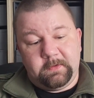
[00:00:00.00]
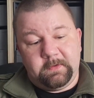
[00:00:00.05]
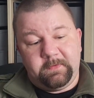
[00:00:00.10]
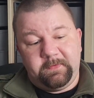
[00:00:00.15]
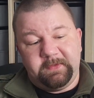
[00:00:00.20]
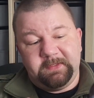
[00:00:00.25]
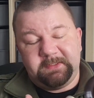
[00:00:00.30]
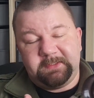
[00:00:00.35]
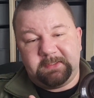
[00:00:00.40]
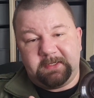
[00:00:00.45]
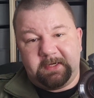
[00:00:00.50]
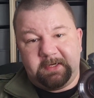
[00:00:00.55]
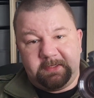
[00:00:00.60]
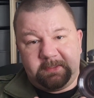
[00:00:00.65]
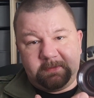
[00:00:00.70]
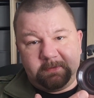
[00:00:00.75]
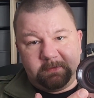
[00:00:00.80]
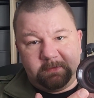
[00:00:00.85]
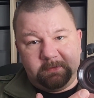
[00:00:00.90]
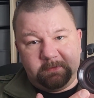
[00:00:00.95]
This
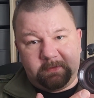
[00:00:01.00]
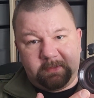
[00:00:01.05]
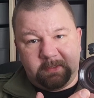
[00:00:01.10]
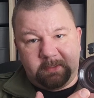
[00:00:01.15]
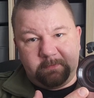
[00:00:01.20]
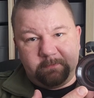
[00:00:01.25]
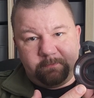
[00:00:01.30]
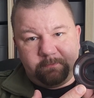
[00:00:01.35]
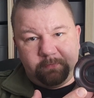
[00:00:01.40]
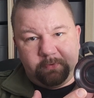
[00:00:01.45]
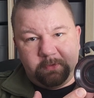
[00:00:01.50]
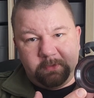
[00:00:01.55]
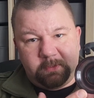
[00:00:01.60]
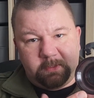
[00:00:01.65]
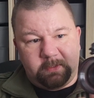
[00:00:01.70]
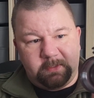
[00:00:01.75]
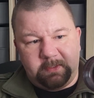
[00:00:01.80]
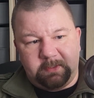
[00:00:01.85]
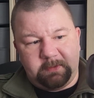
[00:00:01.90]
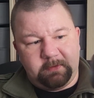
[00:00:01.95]
side you can put
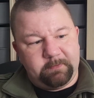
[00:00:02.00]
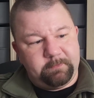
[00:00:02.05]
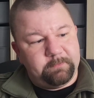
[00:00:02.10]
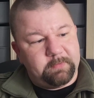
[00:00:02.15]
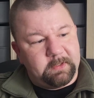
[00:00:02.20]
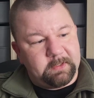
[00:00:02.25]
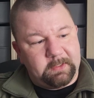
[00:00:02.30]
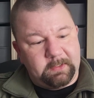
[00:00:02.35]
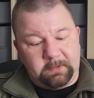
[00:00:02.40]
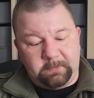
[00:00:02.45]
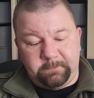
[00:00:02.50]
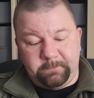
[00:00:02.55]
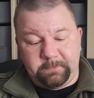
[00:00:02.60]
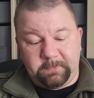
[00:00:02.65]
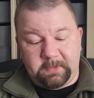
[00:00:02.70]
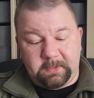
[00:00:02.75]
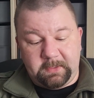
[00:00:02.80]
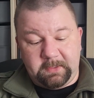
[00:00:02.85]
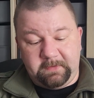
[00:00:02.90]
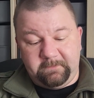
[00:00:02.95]
on a bottle.
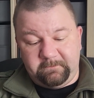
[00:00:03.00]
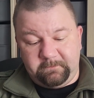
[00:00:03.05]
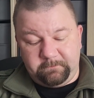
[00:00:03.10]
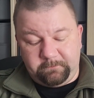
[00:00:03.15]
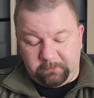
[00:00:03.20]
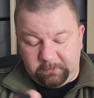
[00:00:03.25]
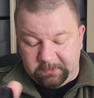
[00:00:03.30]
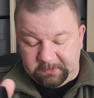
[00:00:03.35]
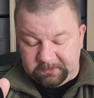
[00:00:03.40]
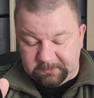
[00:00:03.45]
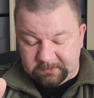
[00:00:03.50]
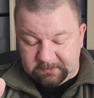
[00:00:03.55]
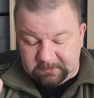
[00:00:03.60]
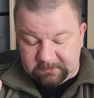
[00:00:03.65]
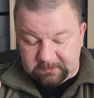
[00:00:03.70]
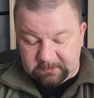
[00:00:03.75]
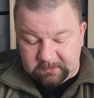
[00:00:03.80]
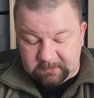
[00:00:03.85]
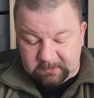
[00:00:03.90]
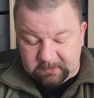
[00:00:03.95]
I even
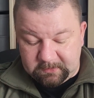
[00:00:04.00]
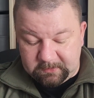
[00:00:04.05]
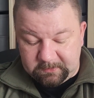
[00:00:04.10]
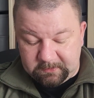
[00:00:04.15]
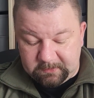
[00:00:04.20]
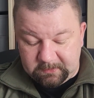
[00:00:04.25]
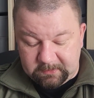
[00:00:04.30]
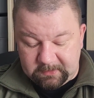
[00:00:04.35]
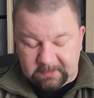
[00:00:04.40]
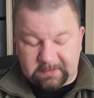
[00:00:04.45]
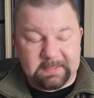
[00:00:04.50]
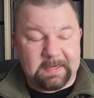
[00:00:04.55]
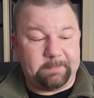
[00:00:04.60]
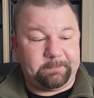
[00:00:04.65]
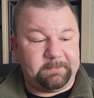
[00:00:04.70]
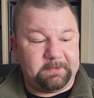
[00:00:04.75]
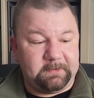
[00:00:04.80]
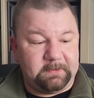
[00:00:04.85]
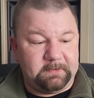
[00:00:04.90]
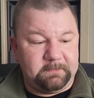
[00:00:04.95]
printed an
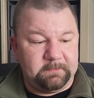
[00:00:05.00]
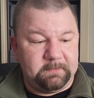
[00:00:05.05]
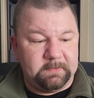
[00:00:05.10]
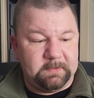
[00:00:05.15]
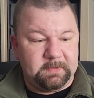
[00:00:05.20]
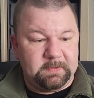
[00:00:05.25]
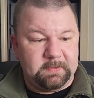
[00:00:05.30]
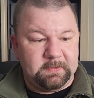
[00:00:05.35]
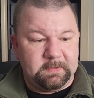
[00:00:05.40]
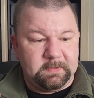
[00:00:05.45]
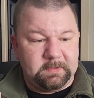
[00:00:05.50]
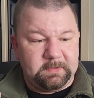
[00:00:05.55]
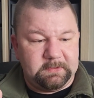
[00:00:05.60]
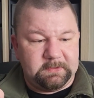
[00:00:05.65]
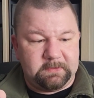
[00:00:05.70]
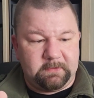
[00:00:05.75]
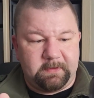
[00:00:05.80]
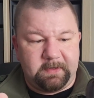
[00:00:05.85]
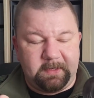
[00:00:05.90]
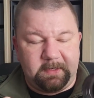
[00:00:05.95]
adapter,
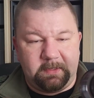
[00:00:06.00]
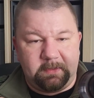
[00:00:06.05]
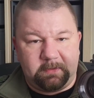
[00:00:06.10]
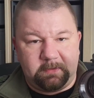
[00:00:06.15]
so I